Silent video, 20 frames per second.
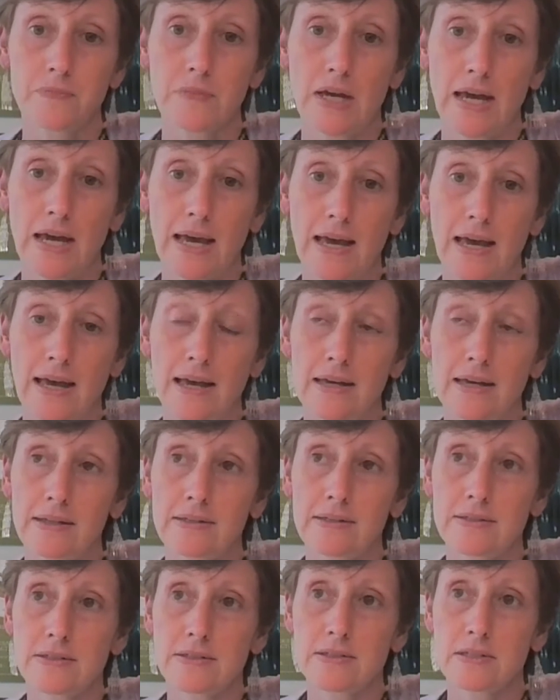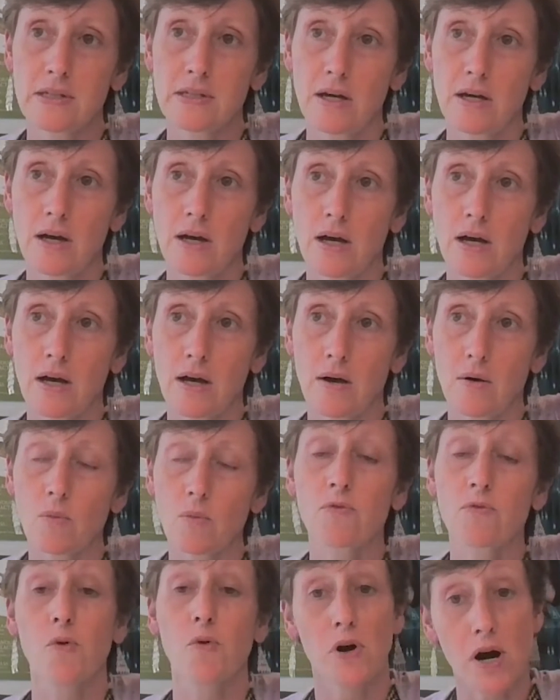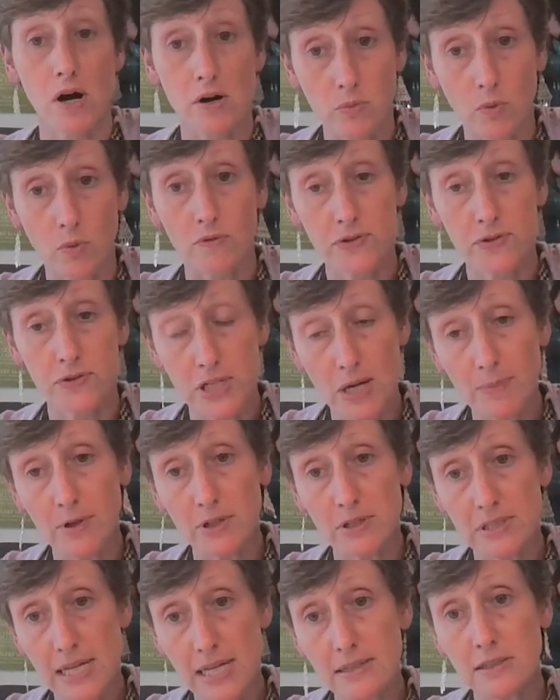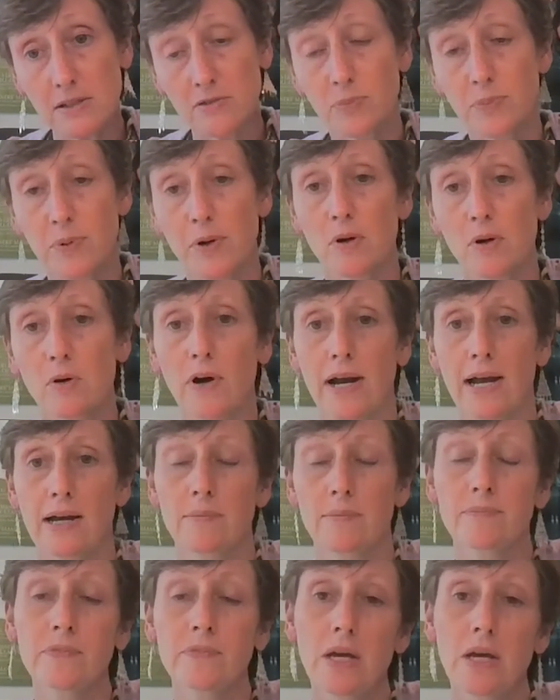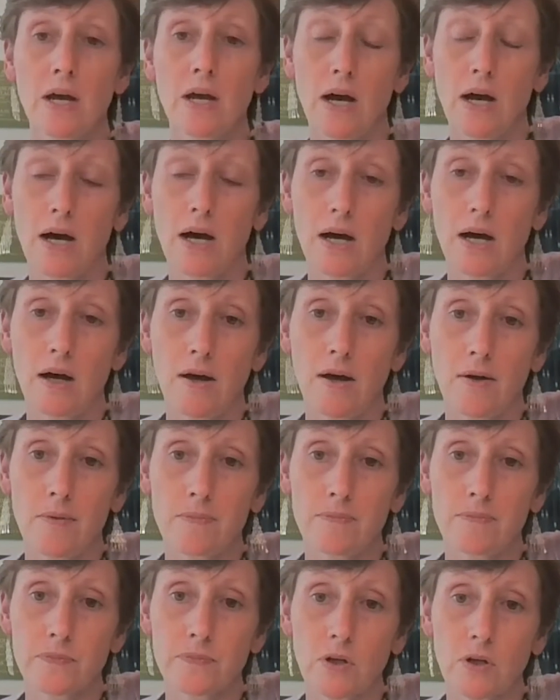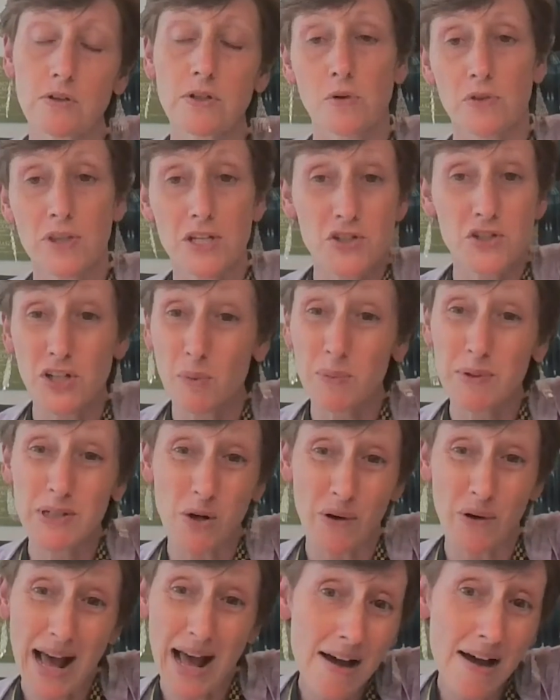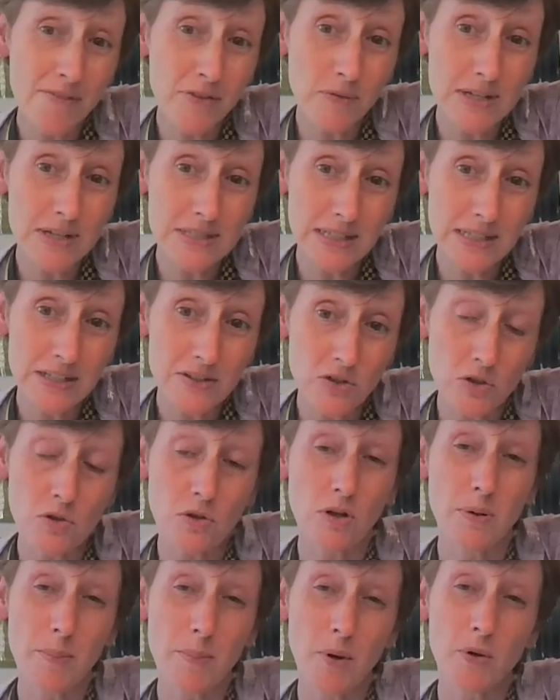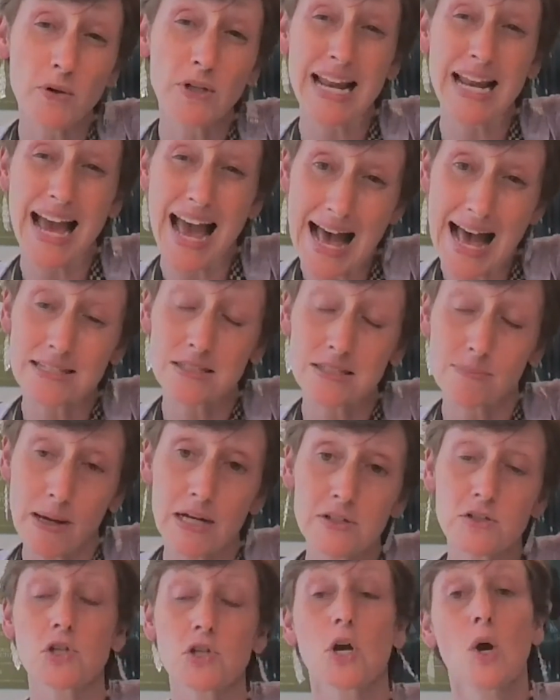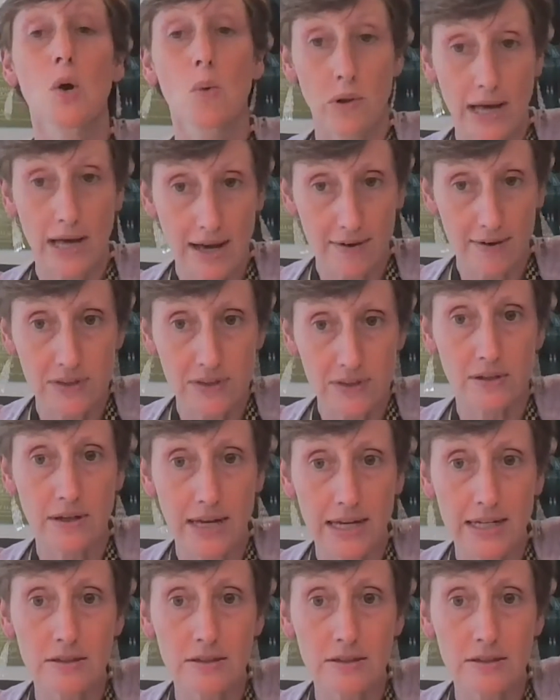And for our summer intensive program, this year we don't have the residential component as much. We'll have the